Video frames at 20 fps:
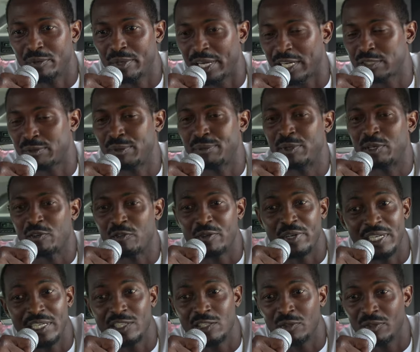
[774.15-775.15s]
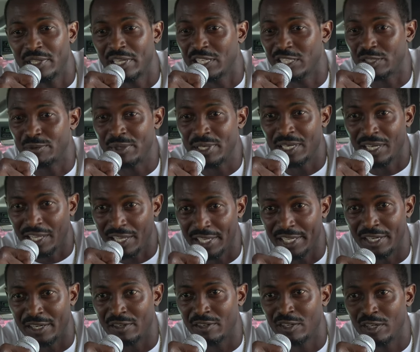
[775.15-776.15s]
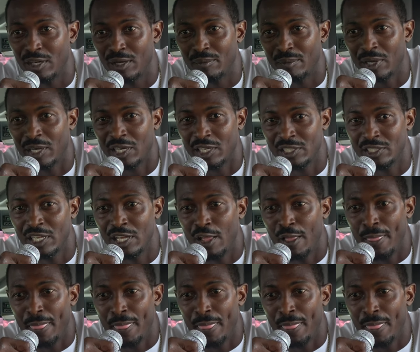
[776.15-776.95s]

we ask people to read through things and be clear because